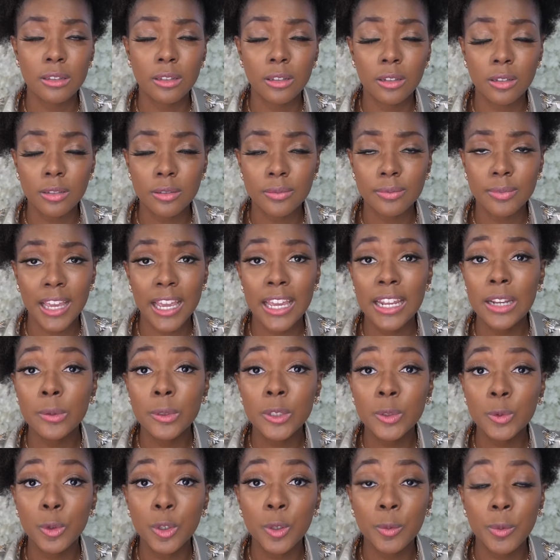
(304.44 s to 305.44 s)
look. And it
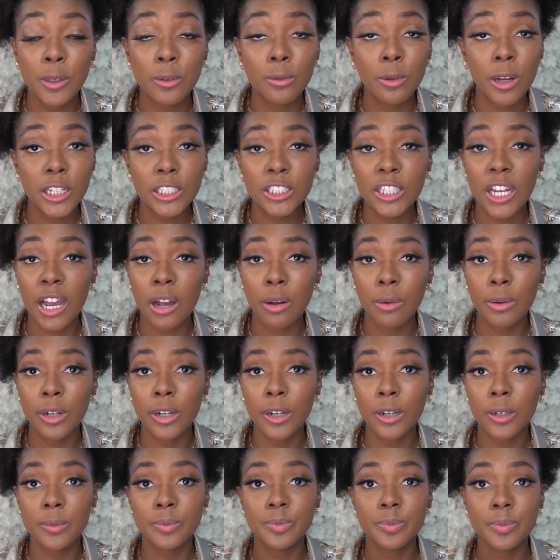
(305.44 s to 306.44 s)
was going to be rush
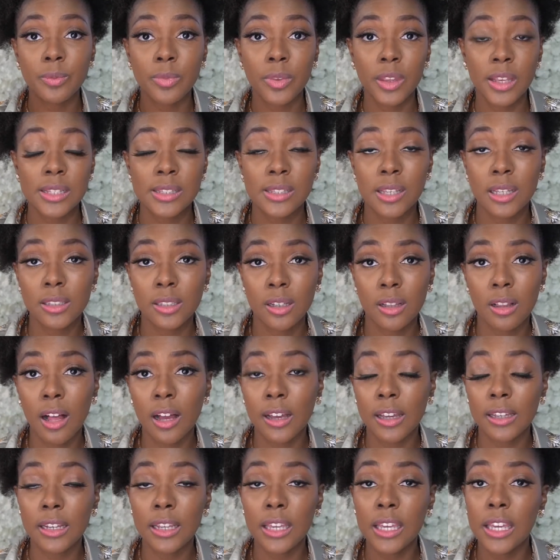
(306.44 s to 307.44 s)
hour, 6
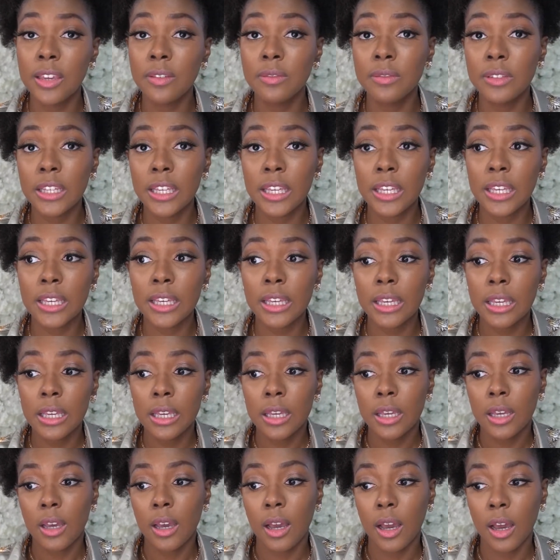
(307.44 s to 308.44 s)
o'clock in the evening.
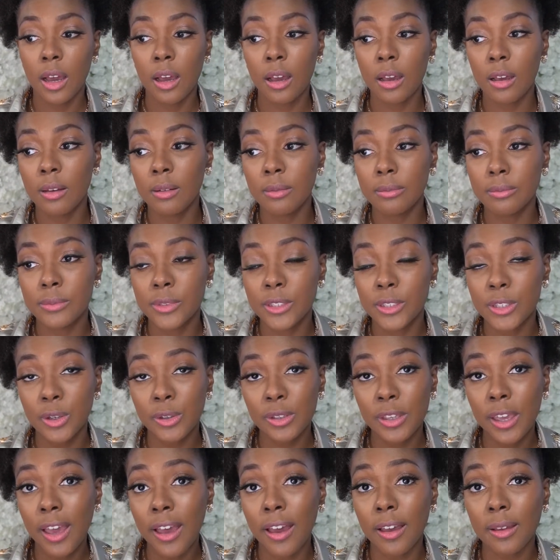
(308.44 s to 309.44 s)
So
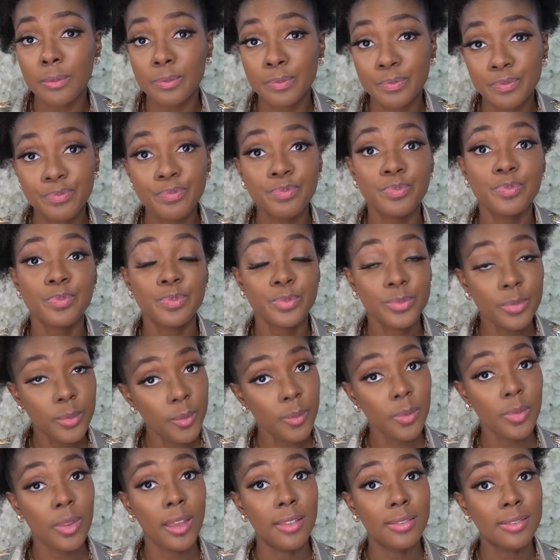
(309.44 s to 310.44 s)
yeah,
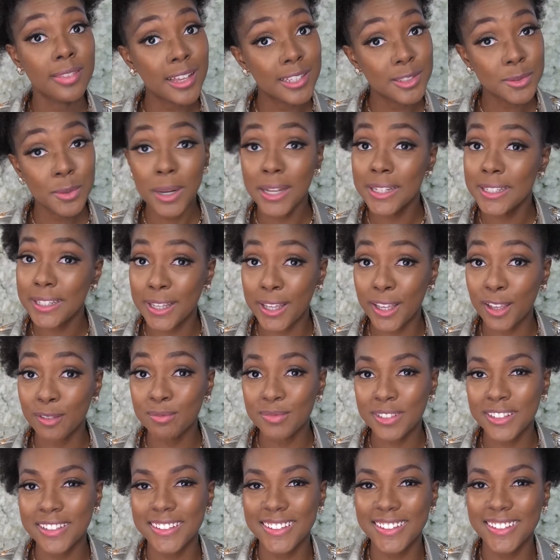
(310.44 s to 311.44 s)
that's what I
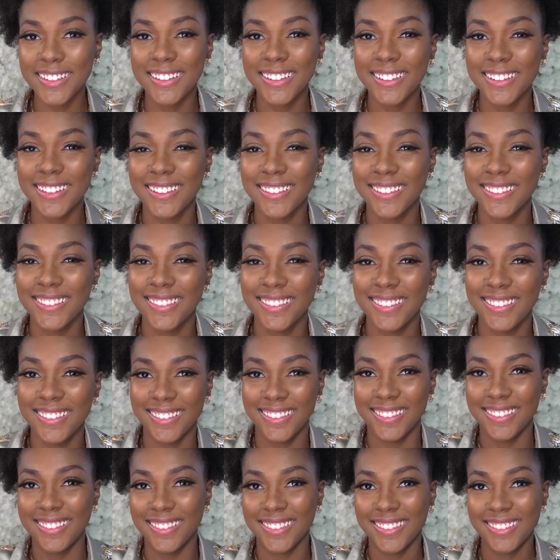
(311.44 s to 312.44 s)

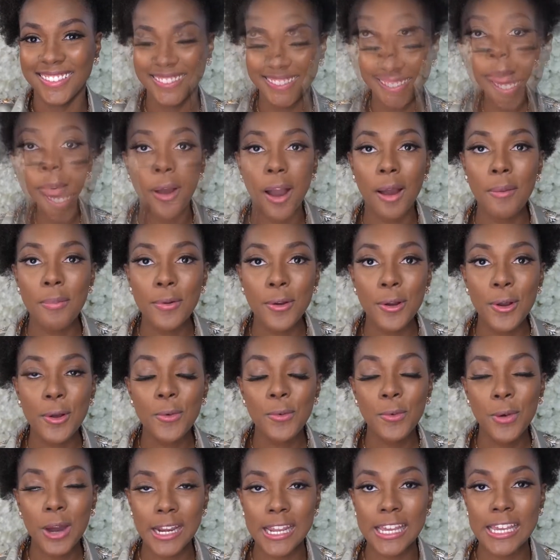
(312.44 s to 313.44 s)
did. Proper
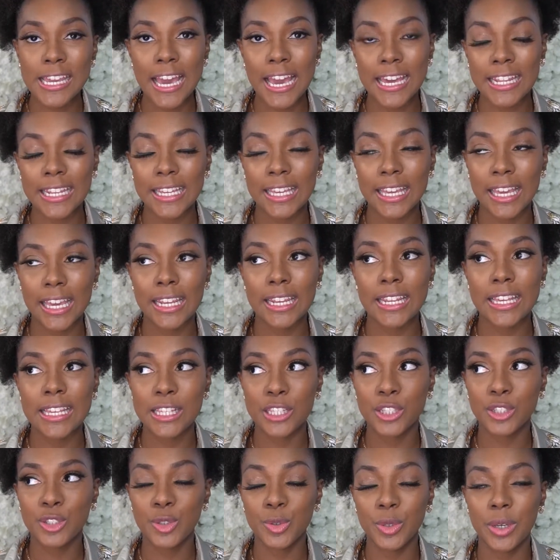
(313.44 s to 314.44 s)
wedding etiquette
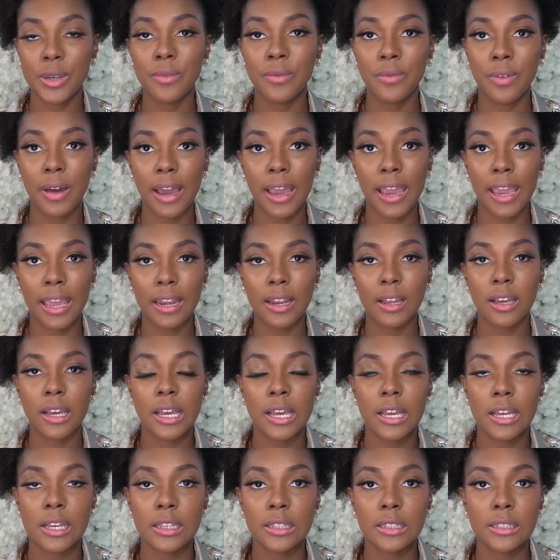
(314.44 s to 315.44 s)
is to invite
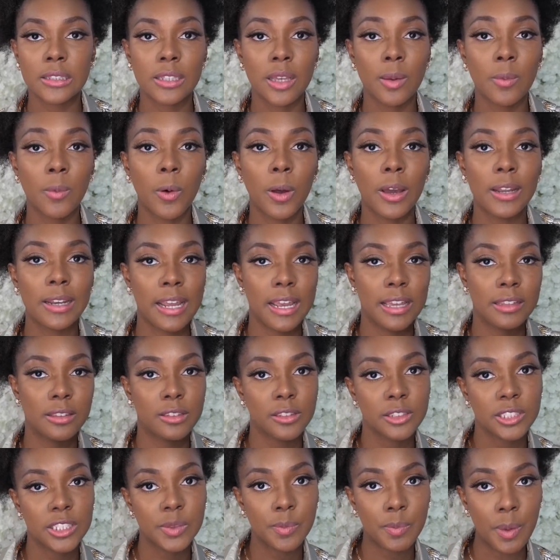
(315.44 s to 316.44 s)
someone and
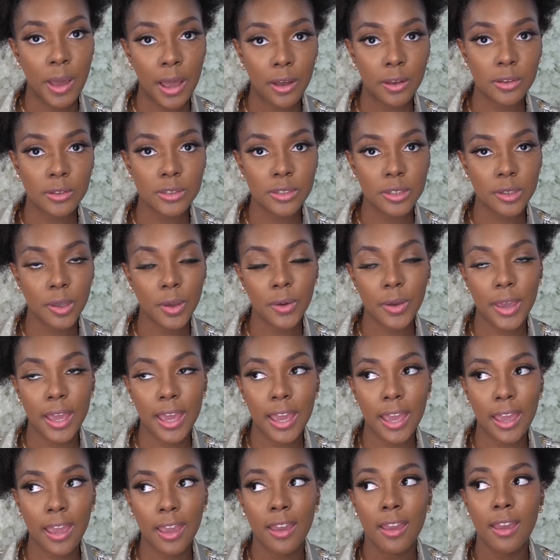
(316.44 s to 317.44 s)
their spouse,
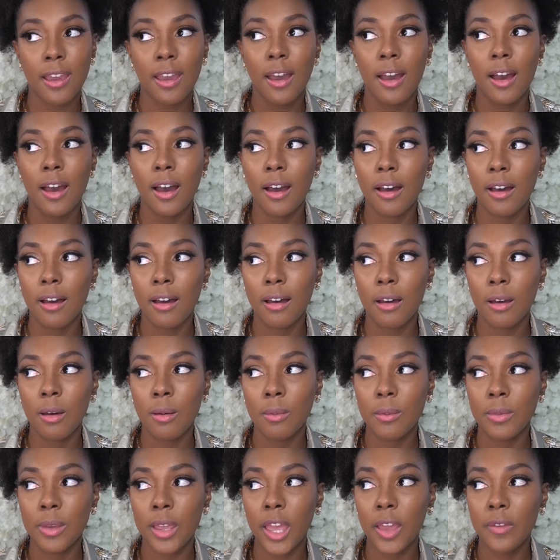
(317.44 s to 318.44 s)
okay?
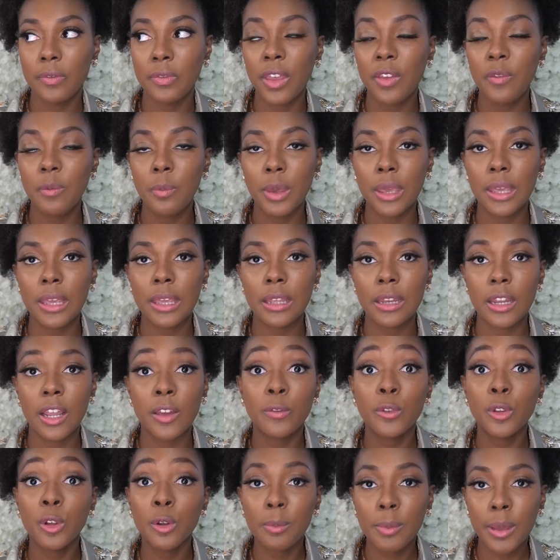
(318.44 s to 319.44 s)

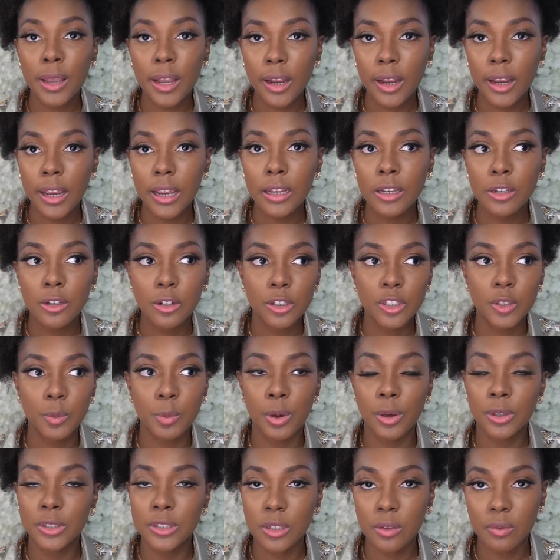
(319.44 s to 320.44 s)
If they're married, you're
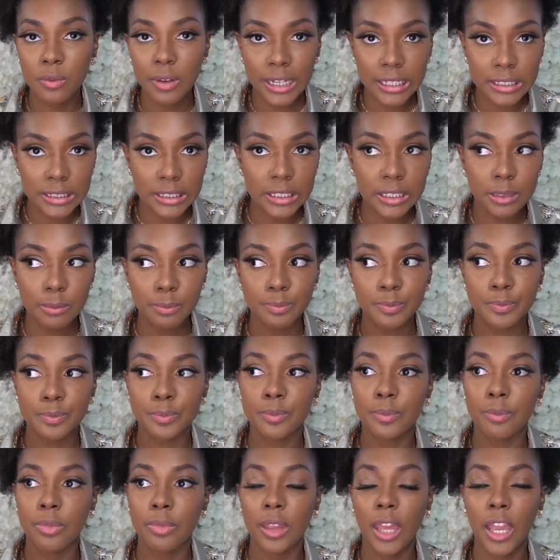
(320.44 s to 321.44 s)
supposed to invite them.
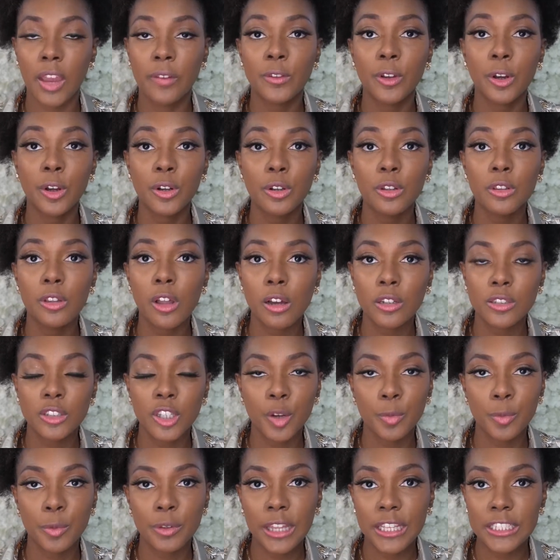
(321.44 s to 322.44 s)
If they're in a
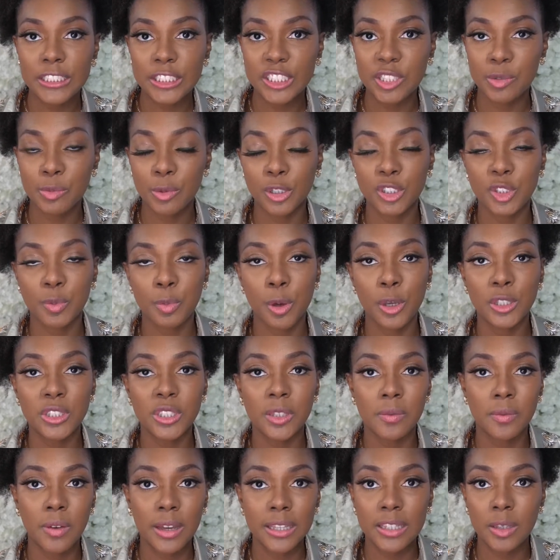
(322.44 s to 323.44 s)
long-term relationship, you're supposed to
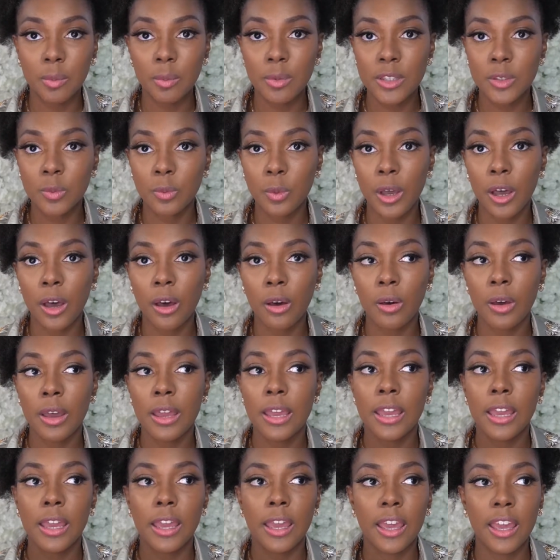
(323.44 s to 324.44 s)
invite them as well.
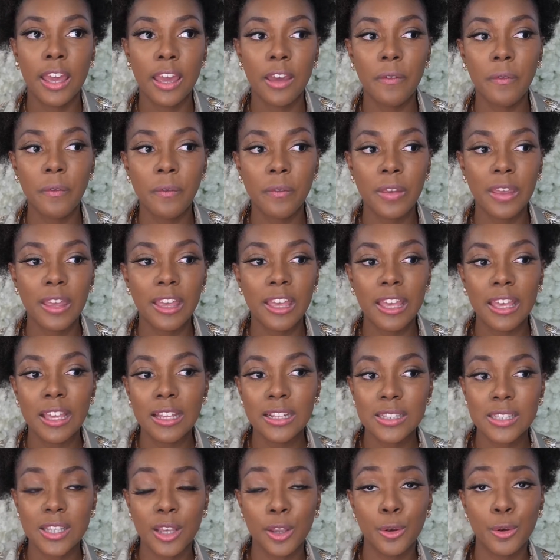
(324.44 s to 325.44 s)
If
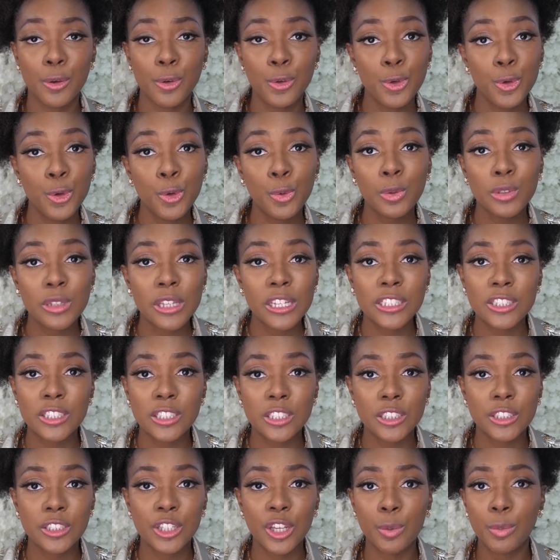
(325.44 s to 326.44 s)
it's a new
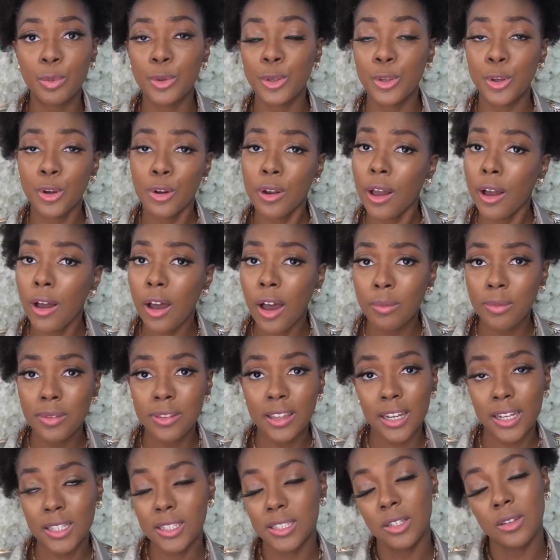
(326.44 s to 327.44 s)
relationship, you're not
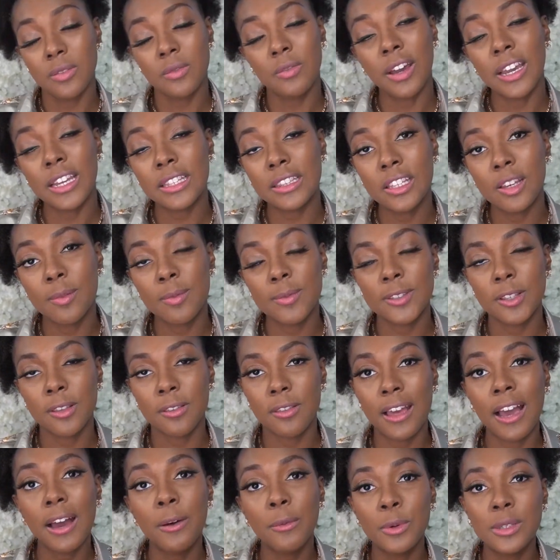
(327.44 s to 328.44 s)
obligated to invite them. So
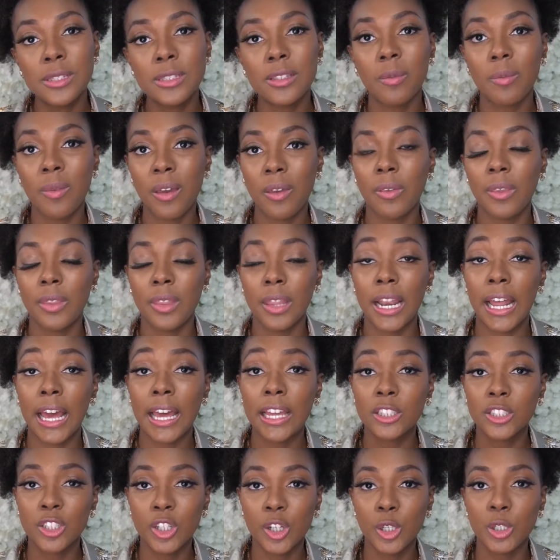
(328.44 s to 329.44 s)
that was the method that
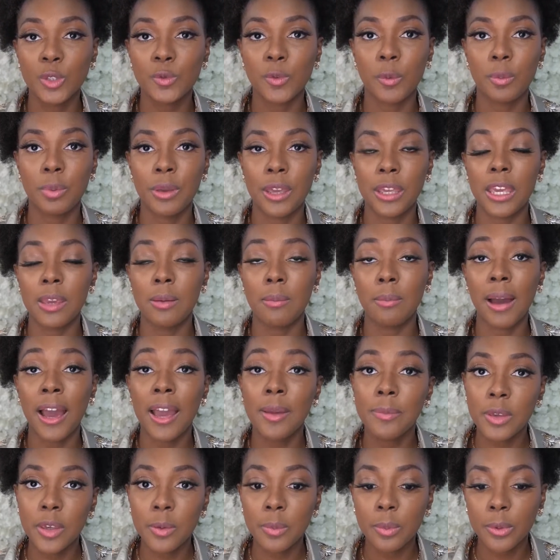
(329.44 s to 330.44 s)
I chose for picking my
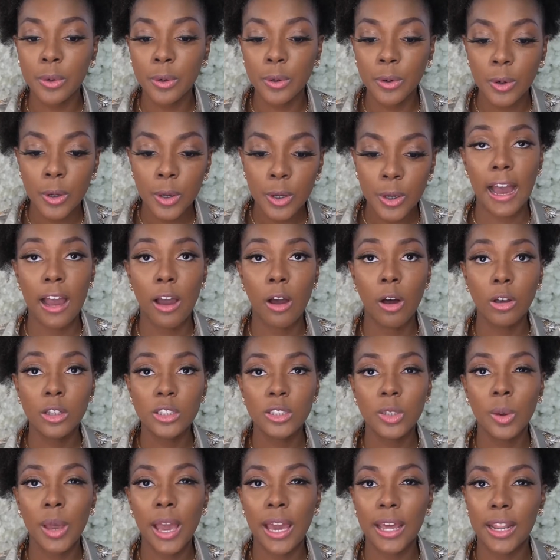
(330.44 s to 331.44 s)
people. I
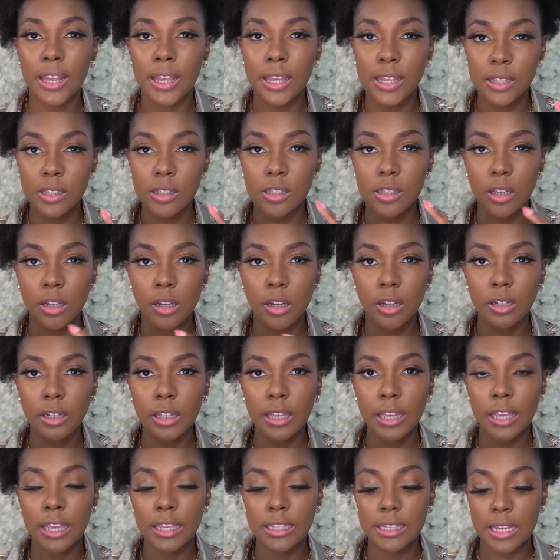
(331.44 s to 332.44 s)
also had an
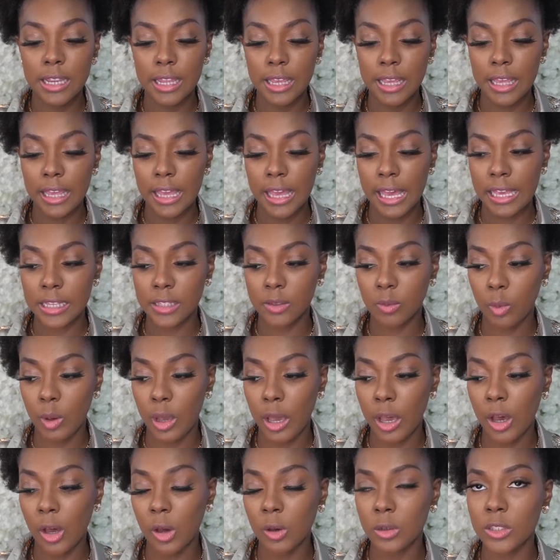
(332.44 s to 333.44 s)
insert in as
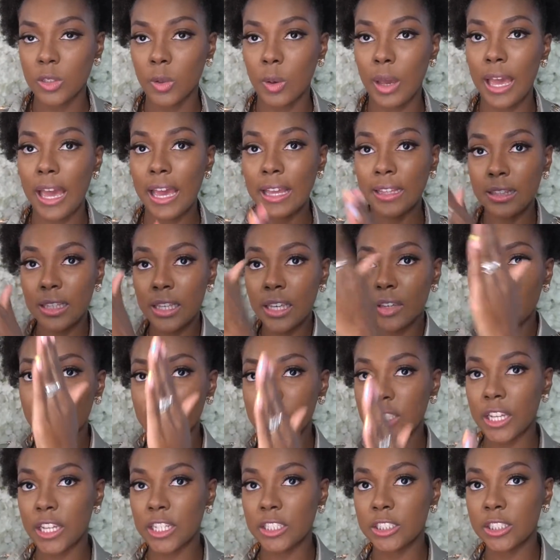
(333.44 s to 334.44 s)
well. So I had the
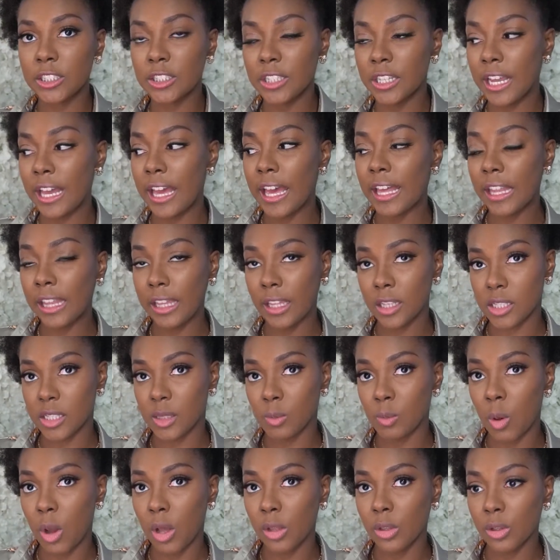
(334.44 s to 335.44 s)
invitation, then I had like a
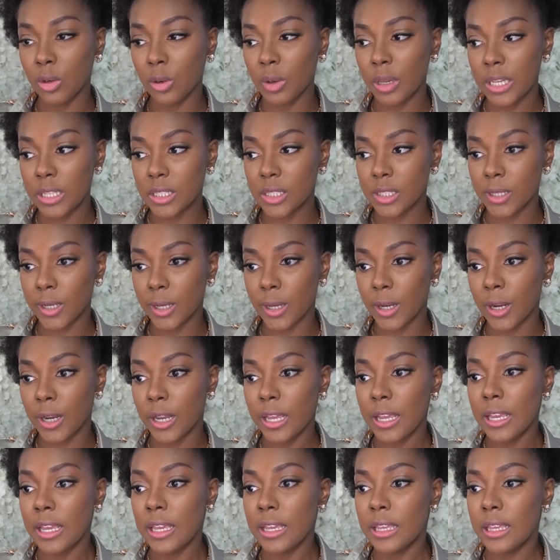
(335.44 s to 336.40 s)
small little insert